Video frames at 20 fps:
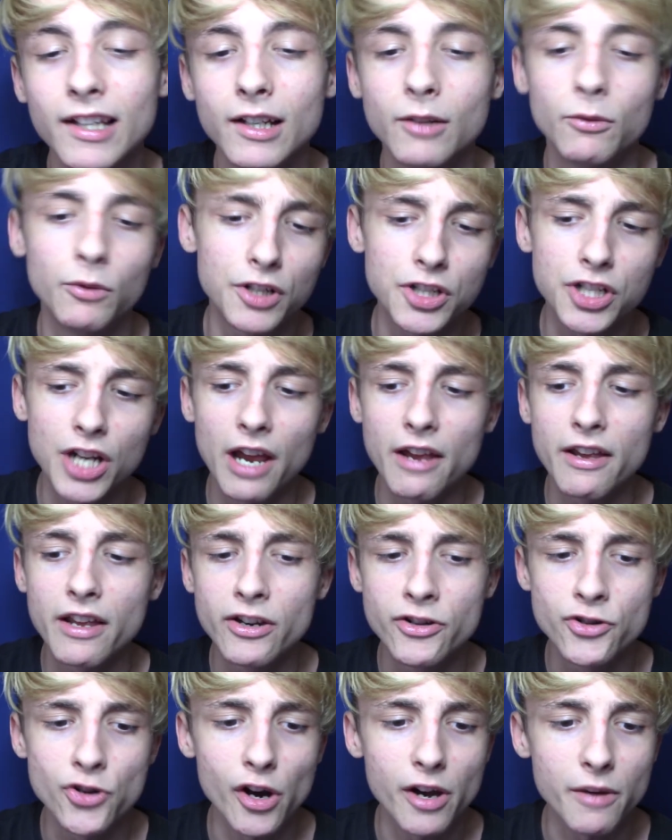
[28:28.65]
which I
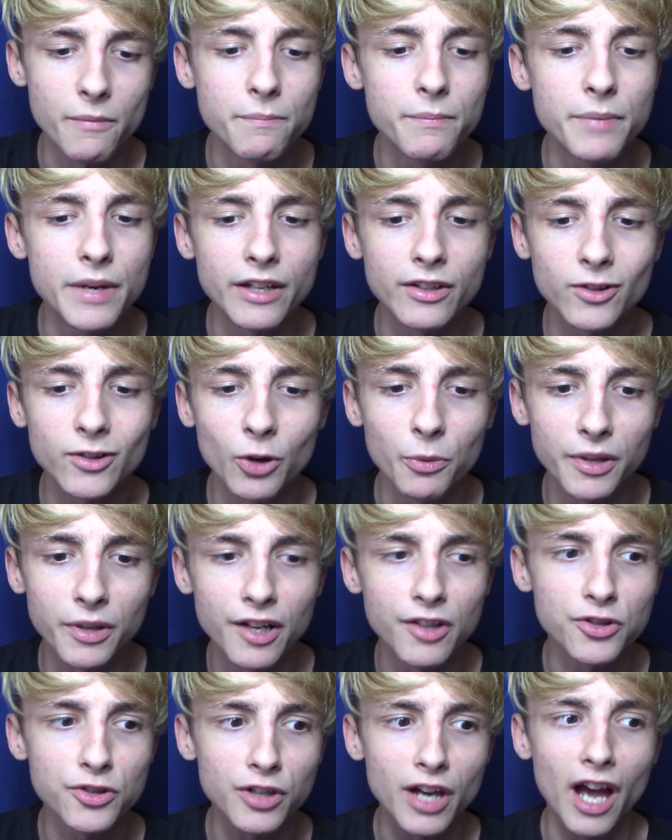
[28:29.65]
enjoy being slow
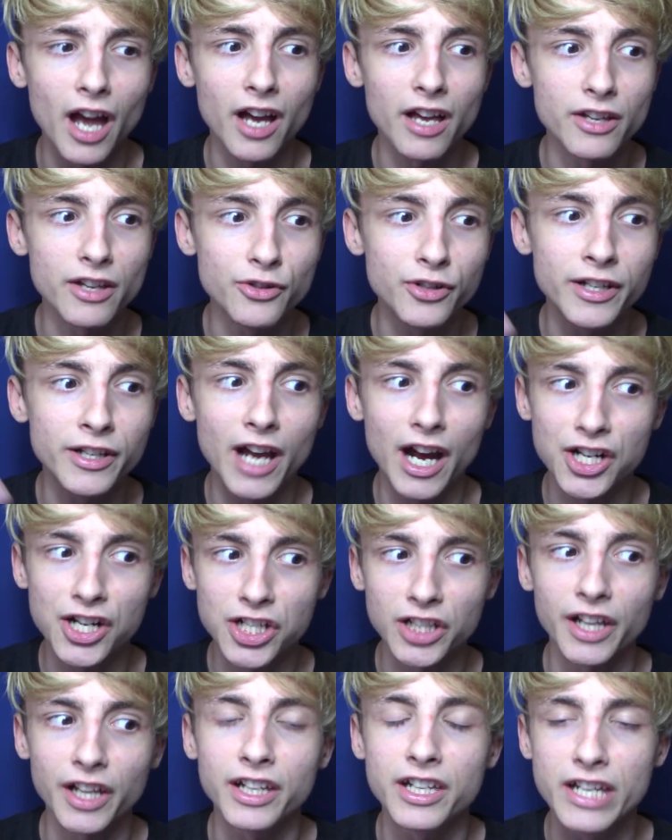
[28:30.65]
because you can actually
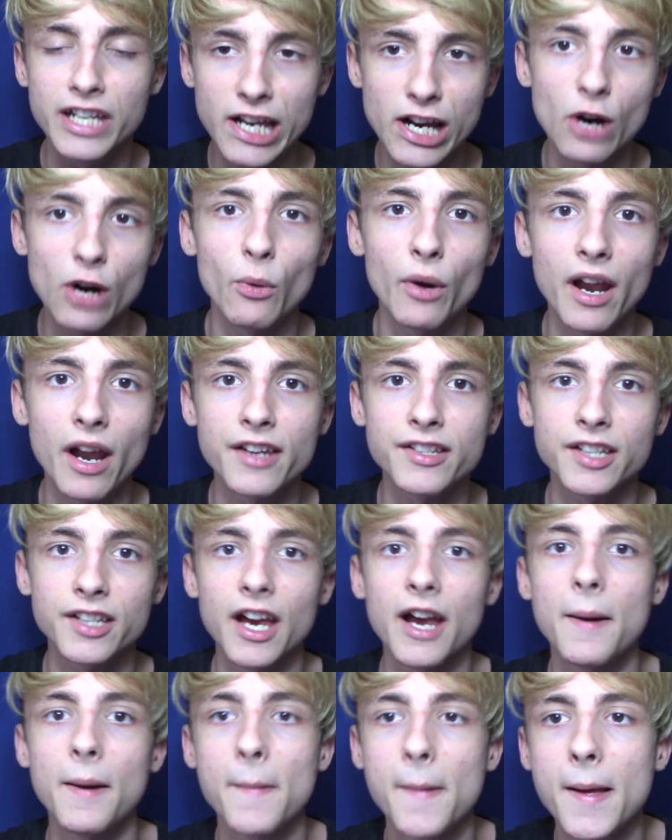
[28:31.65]
like hear what I
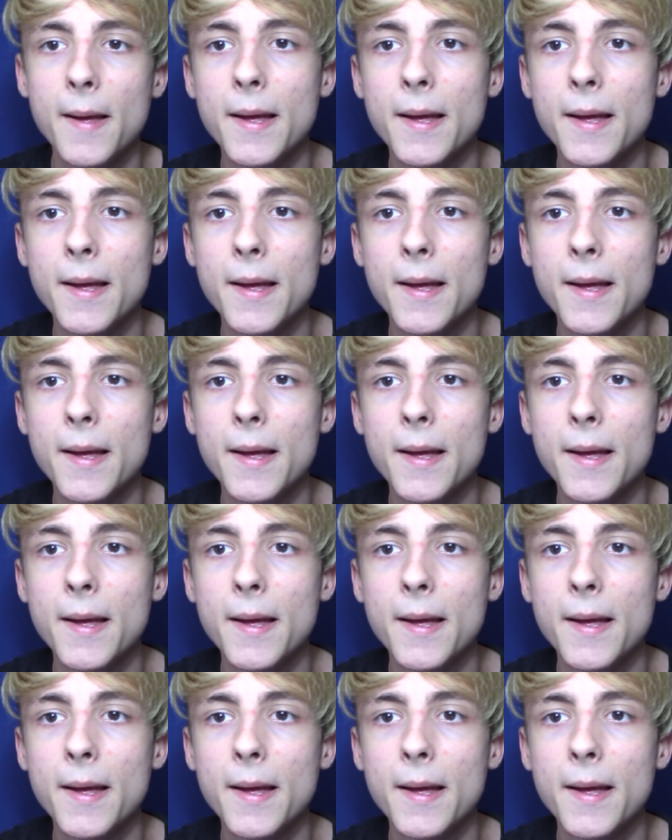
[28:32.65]
say.